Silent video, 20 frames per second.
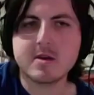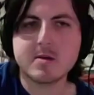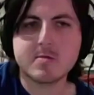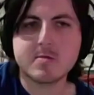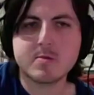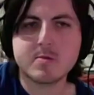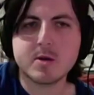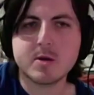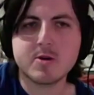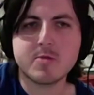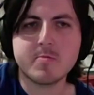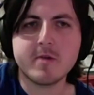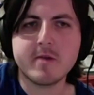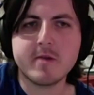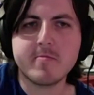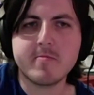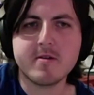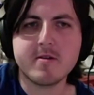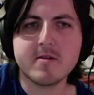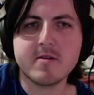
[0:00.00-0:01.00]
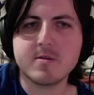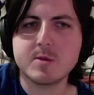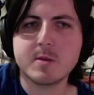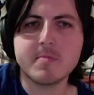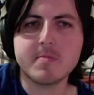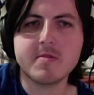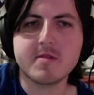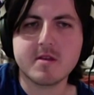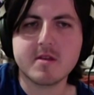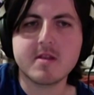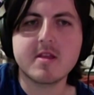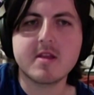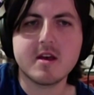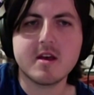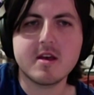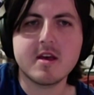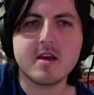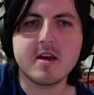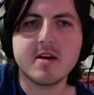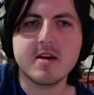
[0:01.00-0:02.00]
Sergeant Pepper or something like
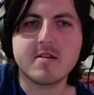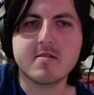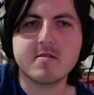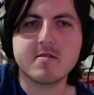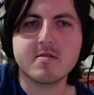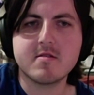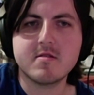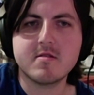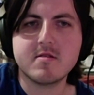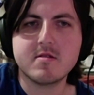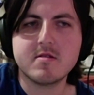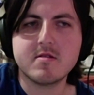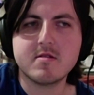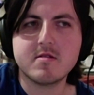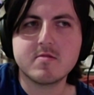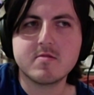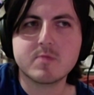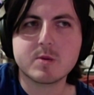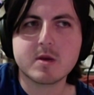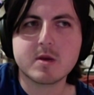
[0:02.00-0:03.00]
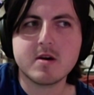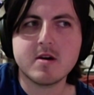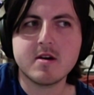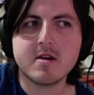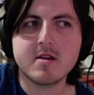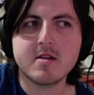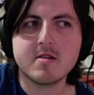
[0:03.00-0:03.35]
that. Yeah. It's gone.